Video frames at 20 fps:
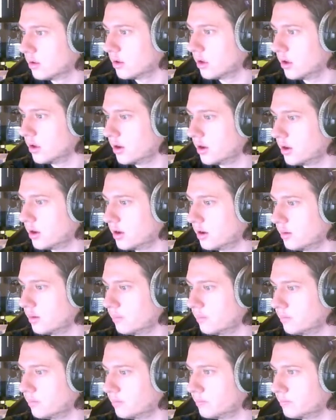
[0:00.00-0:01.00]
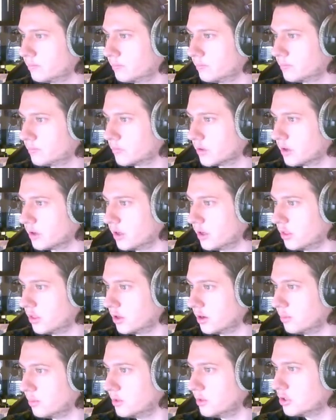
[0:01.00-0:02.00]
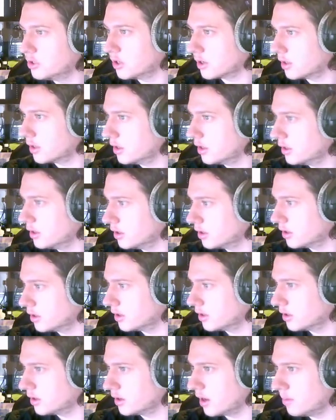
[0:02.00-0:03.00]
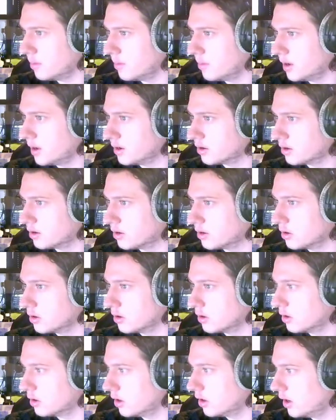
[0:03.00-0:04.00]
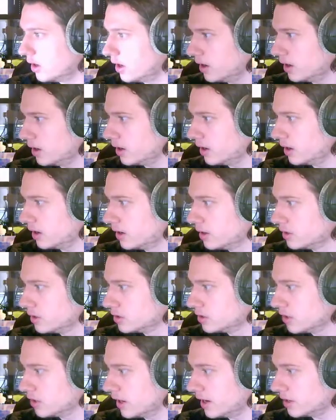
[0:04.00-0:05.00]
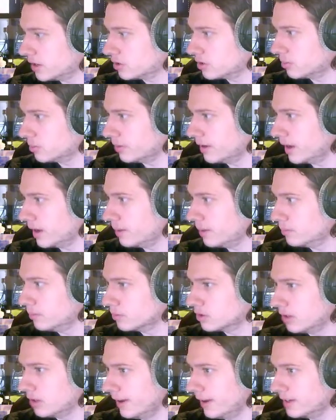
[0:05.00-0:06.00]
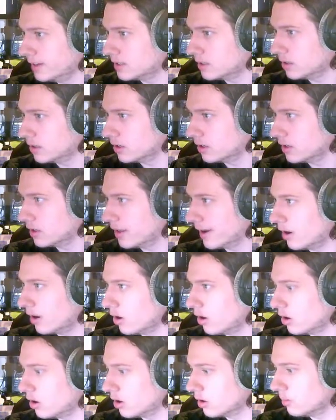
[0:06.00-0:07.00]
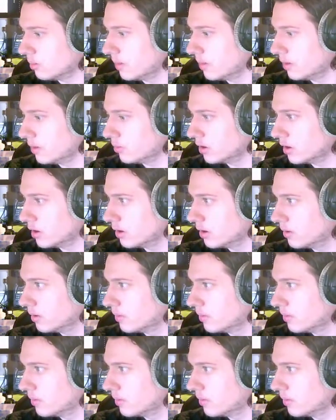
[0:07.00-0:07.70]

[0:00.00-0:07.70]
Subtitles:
Yeah, I think let me check. I think the Game Maker site has some games listed that are made with it.